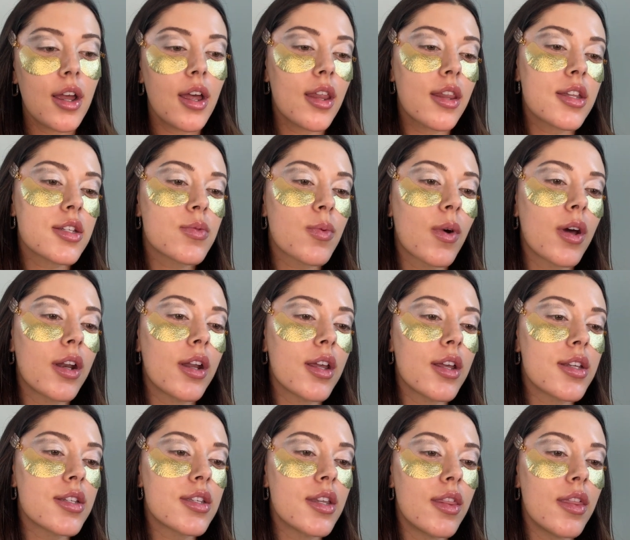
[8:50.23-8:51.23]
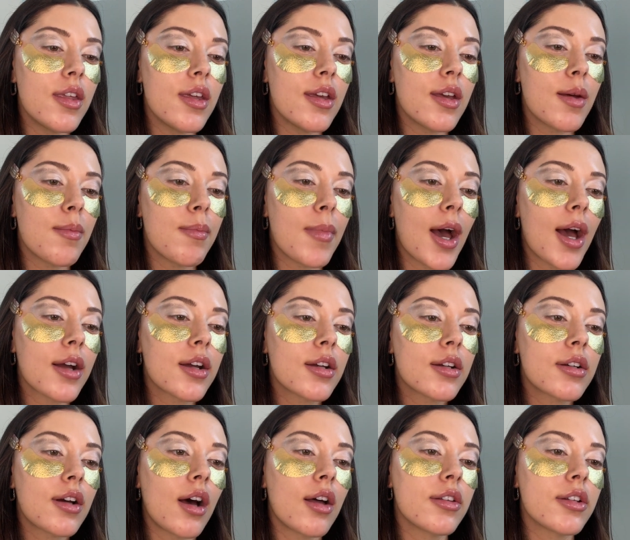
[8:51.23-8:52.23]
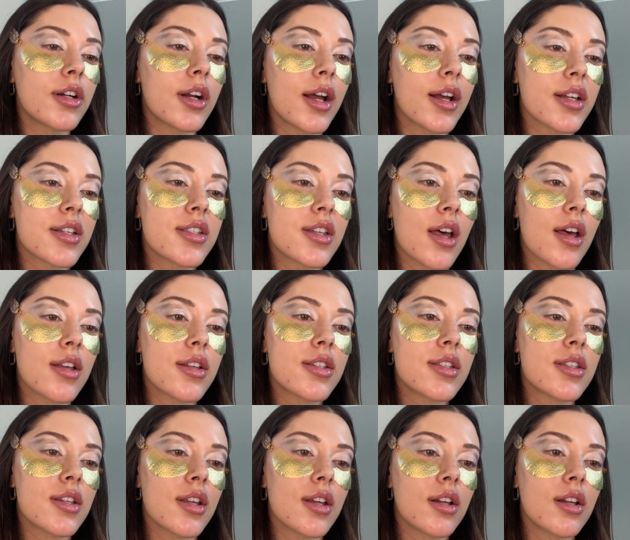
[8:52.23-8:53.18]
This one is the MAC Color XS